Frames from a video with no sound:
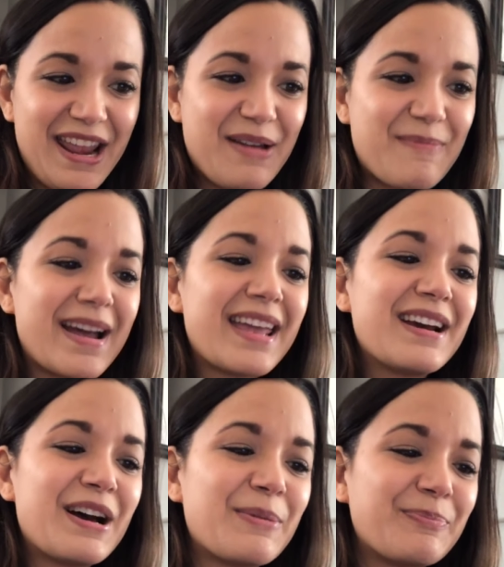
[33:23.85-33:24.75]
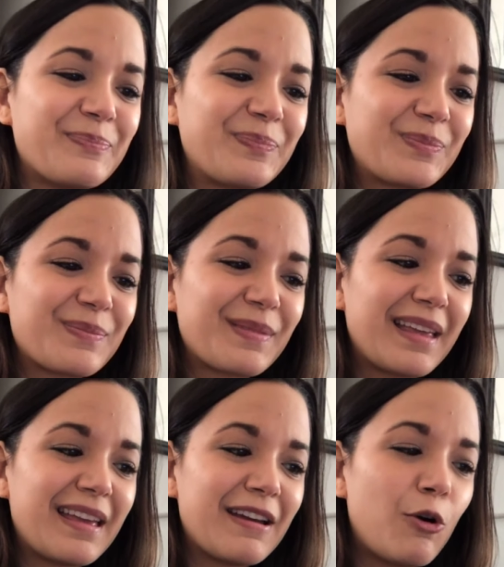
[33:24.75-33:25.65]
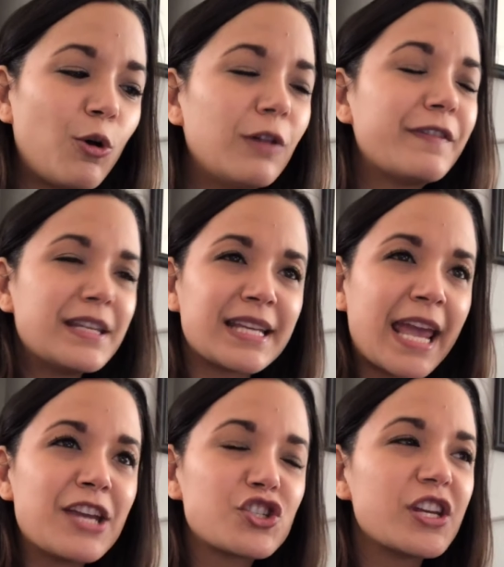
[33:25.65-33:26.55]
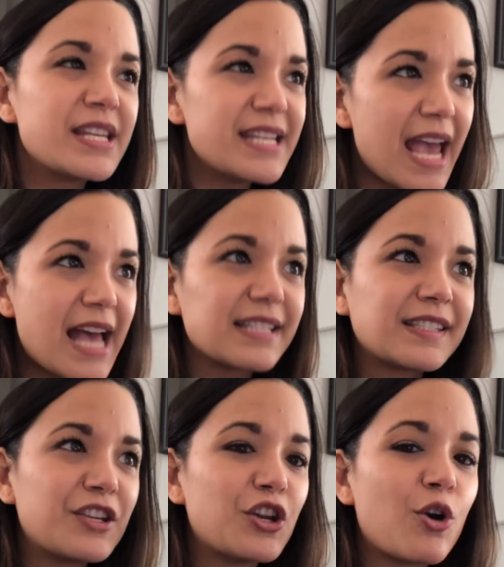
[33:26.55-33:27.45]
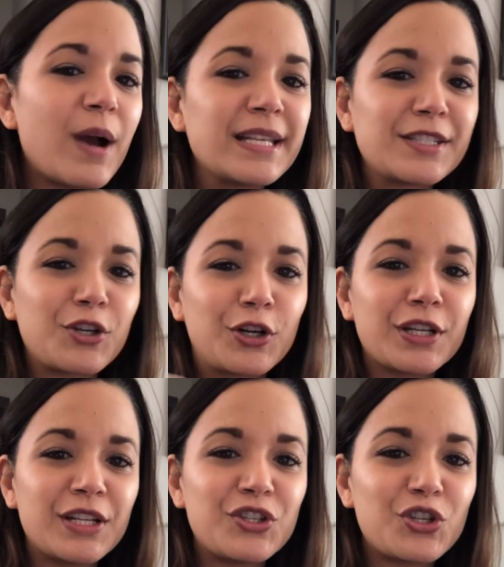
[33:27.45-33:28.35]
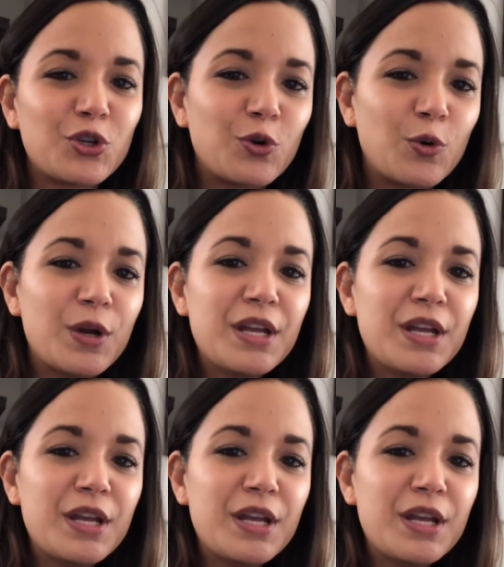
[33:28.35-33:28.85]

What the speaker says: My whole vindication, yes, you know, has turned into